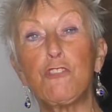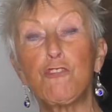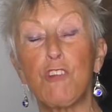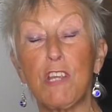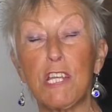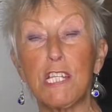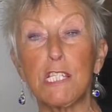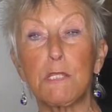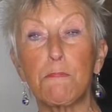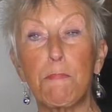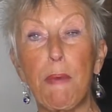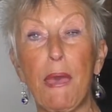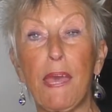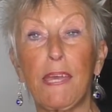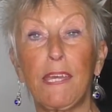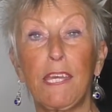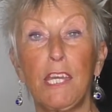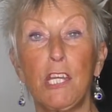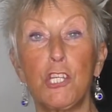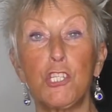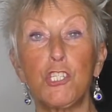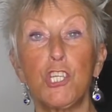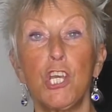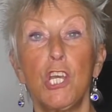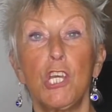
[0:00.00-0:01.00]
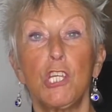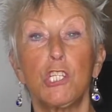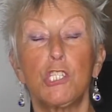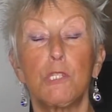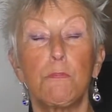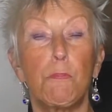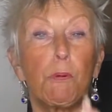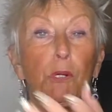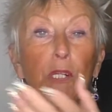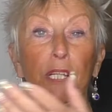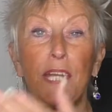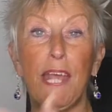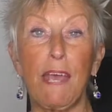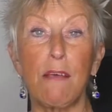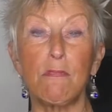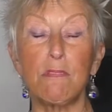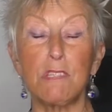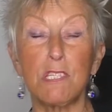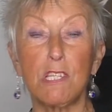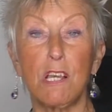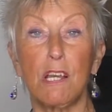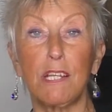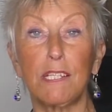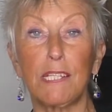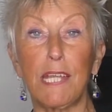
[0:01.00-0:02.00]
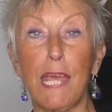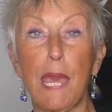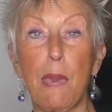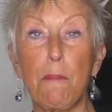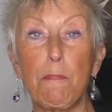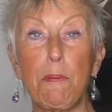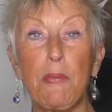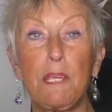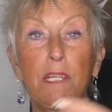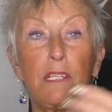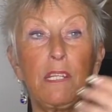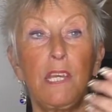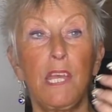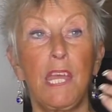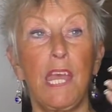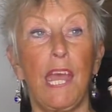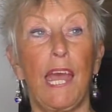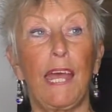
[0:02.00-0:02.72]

drinks package to book an outside cabin